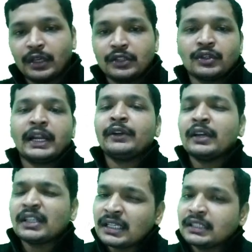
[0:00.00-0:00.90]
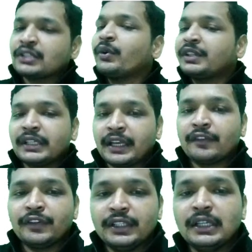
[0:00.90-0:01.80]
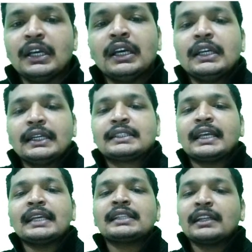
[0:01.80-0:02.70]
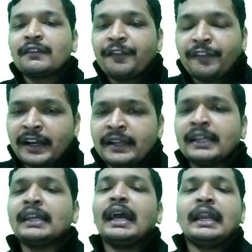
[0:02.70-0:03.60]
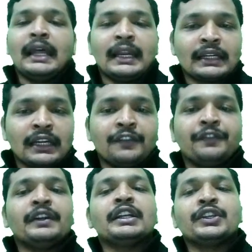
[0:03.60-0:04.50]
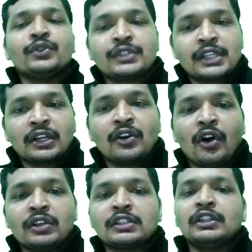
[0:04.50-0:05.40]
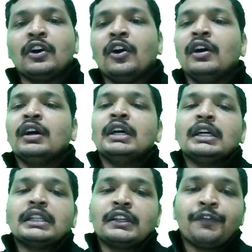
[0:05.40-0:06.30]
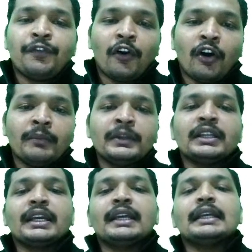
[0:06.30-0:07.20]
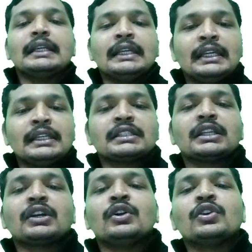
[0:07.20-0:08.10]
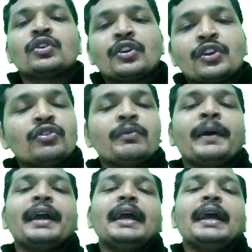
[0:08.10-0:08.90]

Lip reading: Try to understand this question carefully. It says that in finding an electric field using Gauss law, the formulae E is equal to Q by